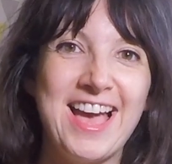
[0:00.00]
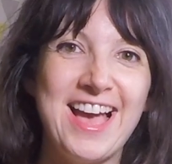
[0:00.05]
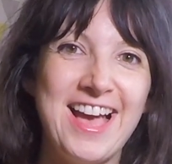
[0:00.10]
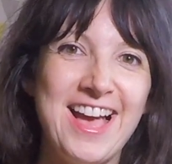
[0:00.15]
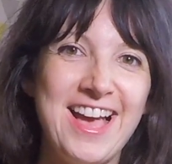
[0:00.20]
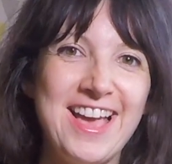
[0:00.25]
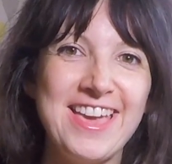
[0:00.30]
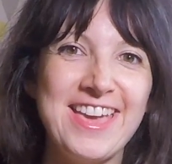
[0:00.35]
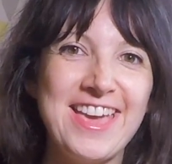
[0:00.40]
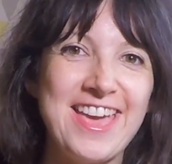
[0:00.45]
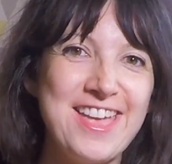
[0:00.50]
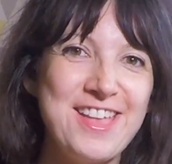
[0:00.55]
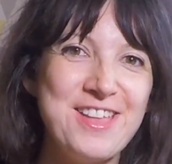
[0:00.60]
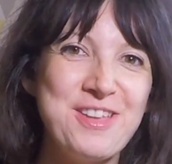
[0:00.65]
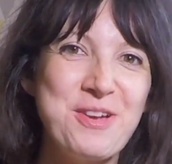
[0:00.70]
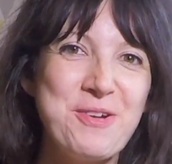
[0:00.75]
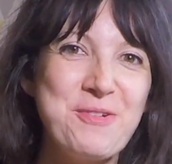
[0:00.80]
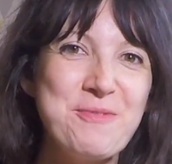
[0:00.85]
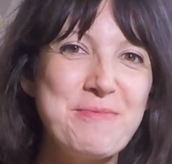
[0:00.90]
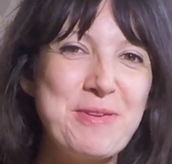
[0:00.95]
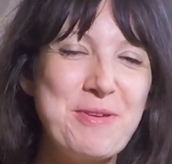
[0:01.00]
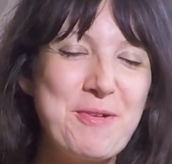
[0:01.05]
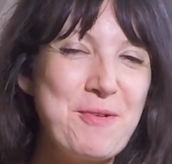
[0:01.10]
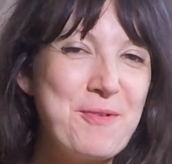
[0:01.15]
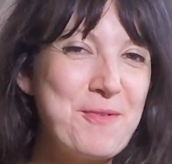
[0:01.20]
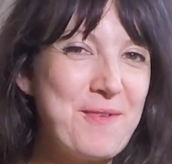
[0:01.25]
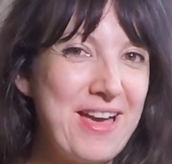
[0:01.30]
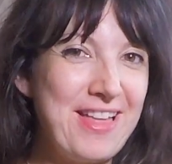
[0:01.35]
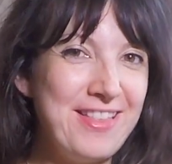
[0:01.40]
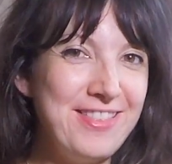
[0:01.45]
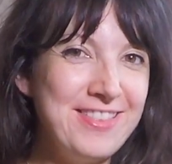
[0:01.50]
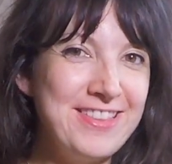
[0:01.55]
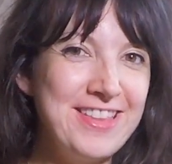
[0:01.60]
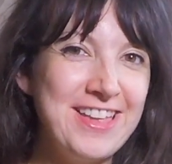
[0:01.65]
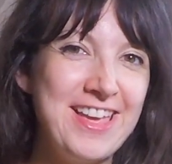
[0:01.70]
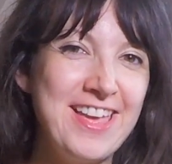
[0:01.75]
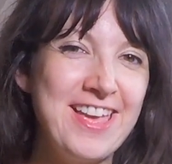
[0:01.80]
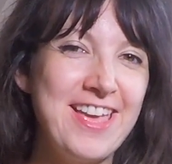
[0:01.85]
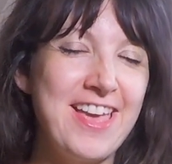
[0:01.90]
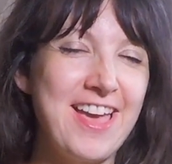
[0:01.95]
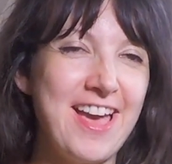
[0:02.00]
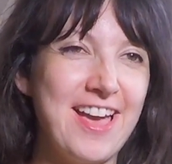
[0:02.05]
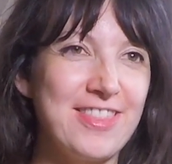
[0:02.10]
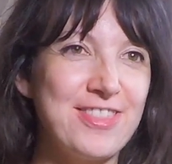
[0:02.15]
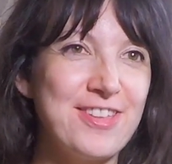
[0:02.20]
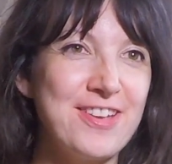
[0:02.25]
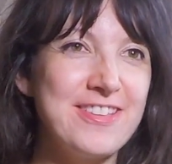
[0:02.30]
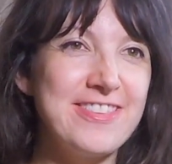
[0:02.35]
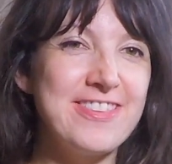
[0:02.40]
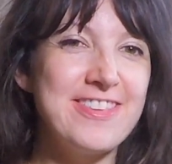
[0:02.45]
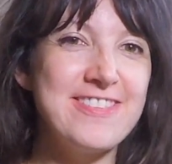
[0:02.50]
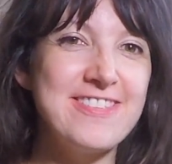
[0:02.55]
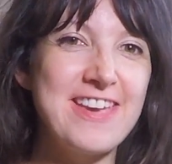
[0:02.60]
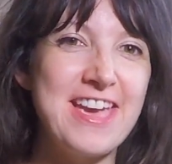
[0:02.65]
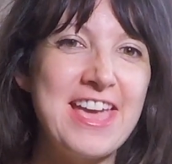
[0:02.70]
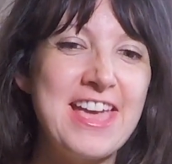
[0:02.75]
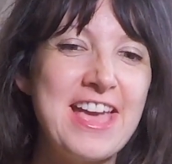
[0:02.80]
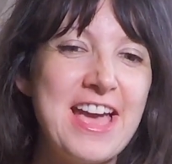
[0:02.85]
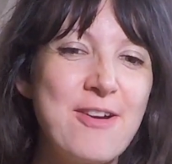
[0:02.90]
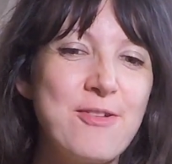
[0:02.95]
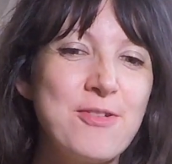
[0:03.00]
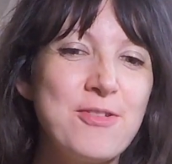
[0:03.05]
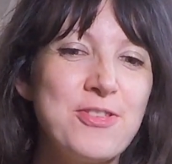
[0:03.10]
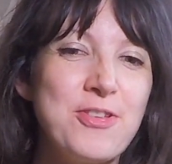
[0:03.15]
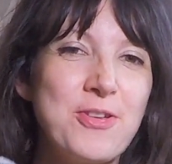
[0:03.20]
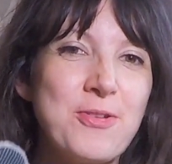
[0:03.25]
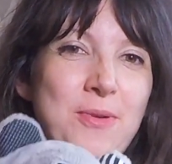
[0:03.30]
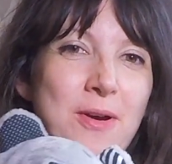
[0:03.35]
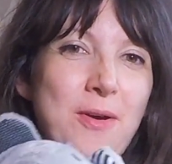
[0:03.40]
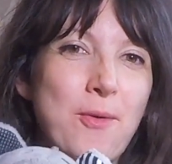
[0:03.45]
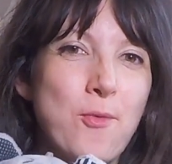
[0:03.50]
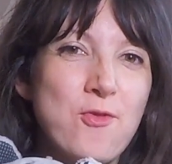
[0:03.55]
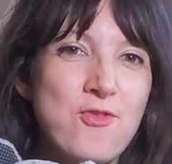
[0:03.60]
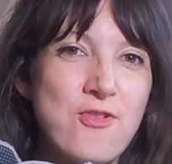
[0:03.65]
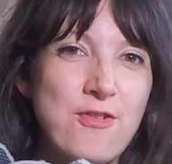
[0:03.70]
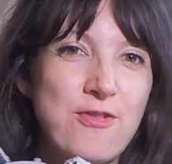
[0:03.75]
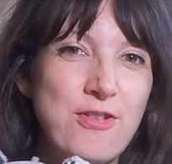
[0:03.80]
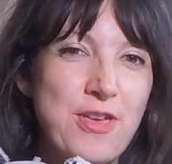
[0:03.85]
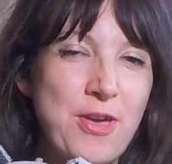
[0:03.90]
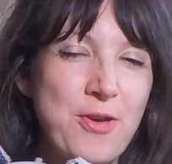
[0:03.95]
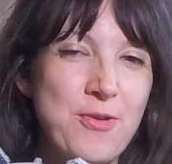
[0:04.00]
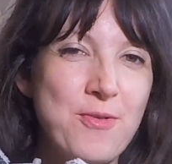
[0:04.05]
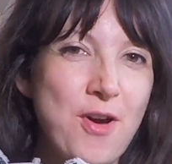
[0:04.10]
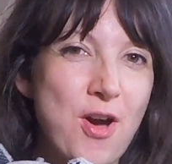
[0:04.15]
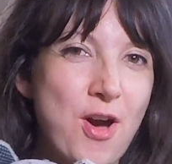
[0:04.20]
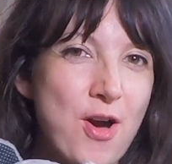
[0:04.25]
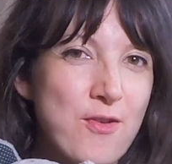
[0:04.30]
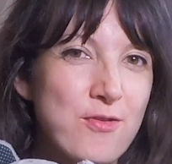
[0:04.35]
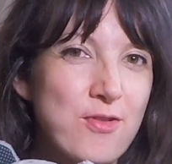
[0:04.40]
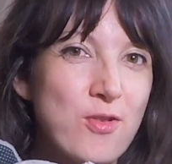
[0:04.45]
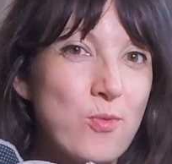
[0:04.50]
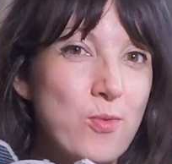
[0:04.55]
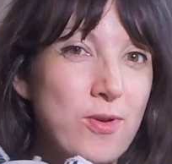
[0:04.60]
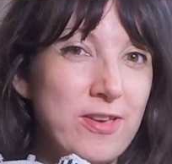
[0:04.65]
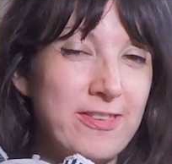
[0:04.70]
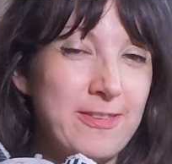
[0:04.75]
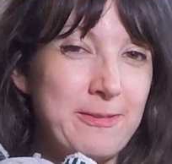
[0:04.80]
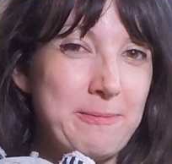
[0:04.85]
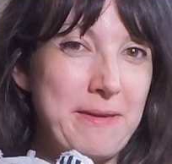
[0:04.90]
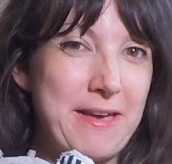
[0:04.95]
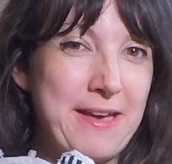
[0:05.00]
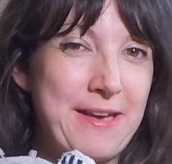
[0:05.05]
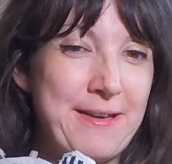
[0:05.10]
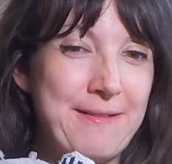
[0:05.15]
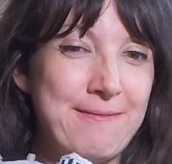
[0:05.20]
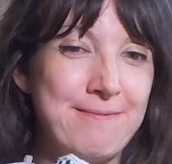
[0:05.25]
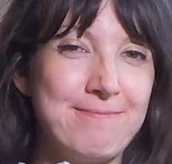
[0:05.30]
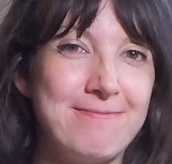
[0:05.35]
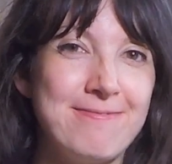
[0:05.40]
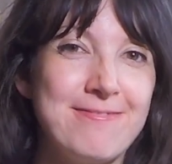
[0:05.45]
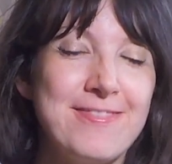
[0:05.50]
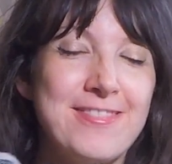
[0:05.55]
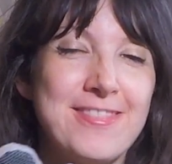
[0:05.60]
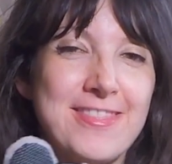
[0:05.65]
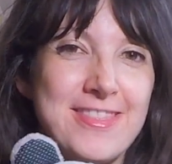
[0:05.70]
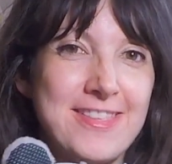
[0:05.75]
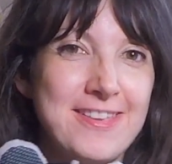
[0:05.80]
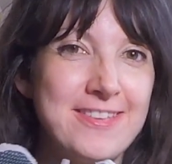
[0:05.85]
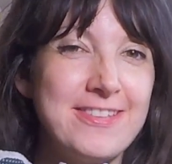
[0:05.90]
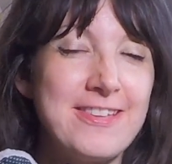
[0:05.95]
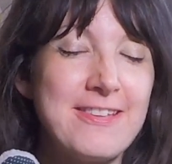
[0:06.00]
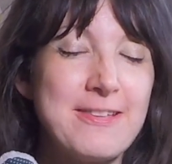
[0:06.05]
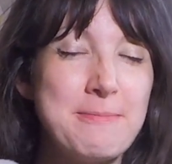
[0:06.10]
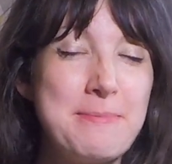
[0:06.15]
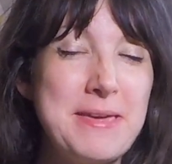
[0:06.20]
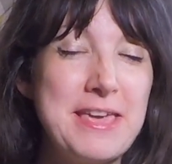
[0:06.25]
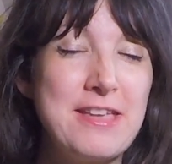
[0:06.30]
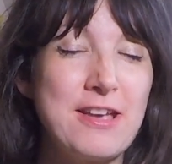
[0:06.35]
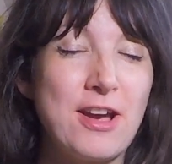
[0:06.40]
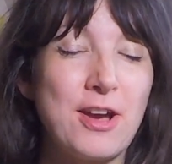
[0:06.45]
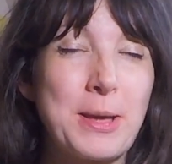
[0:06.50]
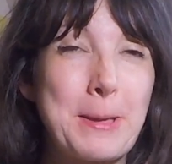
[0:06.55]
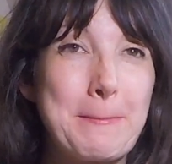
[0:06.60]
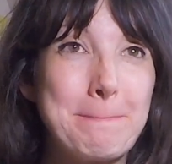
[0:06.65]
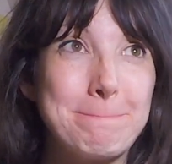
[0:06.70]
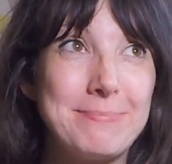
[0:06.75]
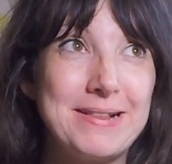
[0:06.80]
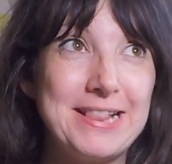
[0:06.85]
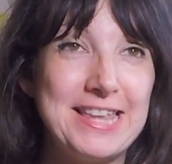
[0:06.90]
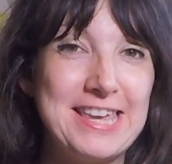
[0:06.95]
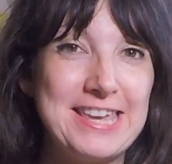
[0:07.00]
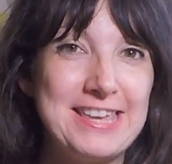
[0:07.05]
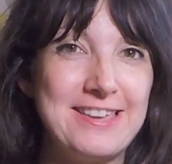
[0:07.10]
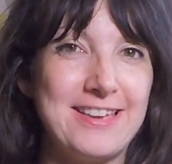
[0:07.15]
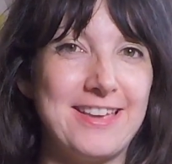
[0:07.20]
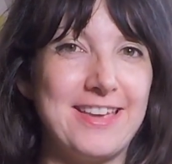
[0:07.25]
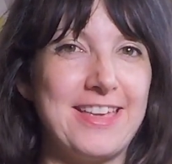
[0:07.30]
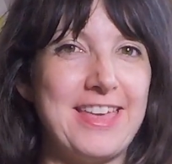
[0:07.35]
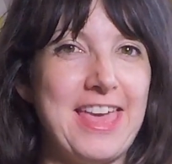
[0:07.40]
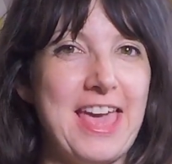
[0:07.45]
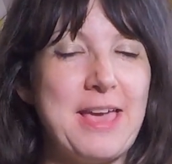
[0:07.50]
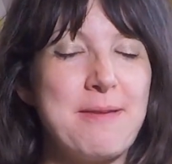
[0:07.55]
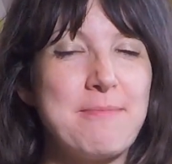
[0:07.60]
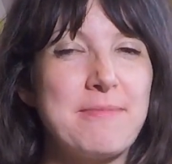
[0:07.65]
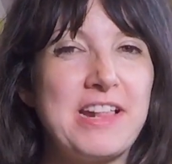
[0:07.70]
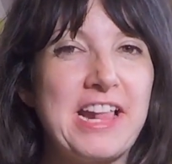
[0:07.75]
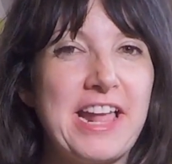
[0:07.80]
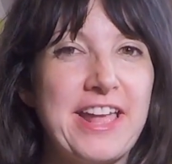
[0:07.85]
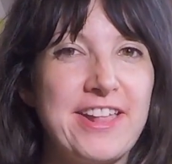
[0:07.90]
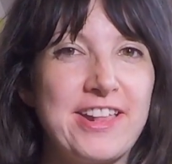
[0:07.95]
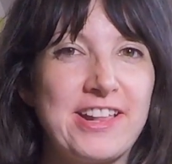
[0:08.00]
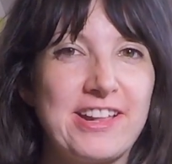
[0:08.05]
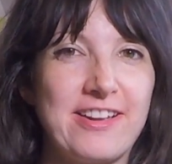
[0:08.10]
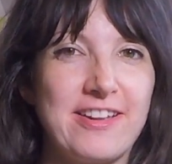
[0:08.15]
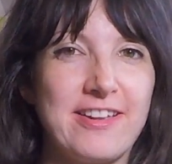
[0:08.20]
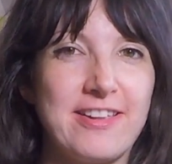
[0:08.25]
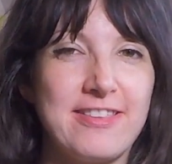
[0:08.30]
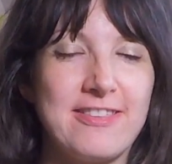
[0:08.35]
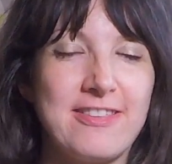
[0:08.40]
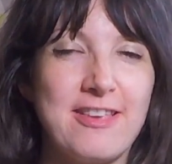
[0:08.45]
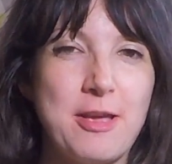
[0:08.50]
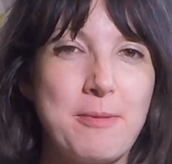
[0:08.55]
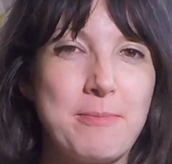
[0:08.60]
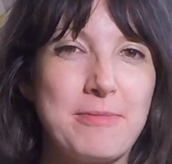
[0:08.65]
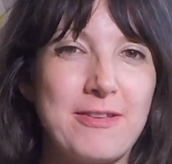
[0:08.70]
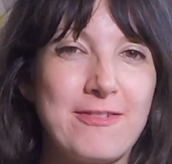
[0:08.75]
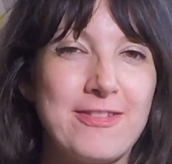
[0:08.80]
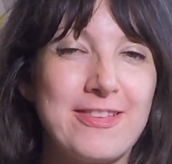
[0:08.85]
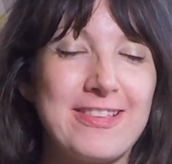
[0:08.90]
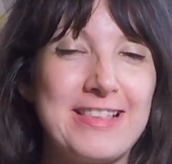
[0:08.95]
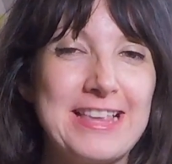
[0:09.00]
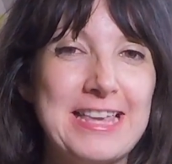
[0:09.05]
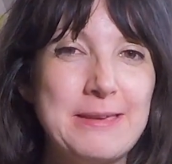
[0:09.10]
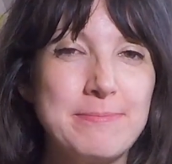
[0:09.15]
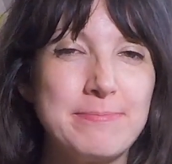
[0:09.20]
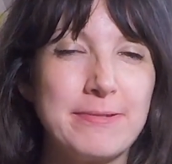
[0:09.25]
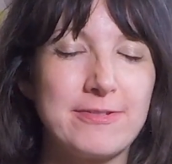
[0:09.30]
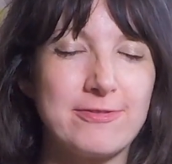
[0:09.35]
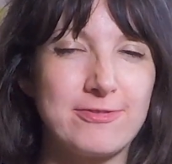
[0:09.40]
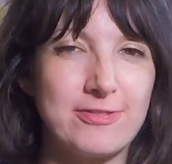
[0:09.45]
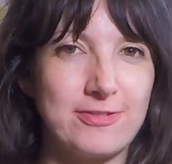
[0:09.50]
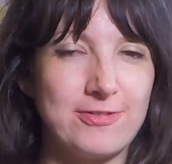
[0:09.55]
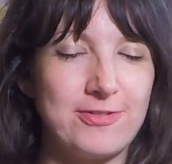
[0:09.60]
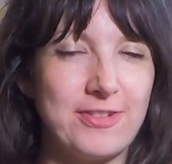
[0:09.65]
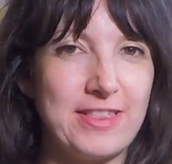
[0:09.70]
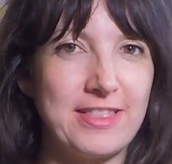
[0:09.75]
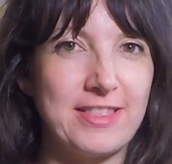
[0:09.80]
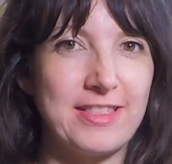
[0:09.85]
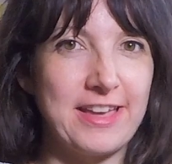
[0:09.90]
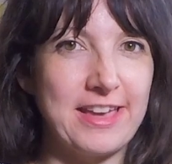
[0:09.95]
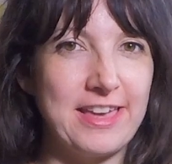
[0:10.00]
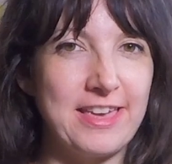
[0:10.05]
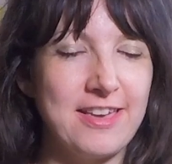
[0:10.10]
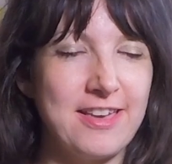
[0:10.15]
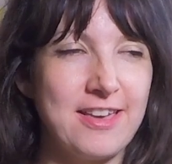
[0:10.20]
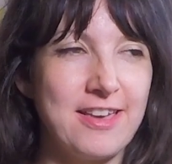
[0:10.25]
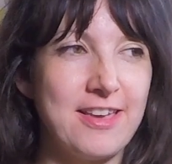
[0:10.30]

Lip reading: Hi again, hope you are well. I thought today I would do a review of Whisbear. This has been a complete game changer in terms of sleep for Finley.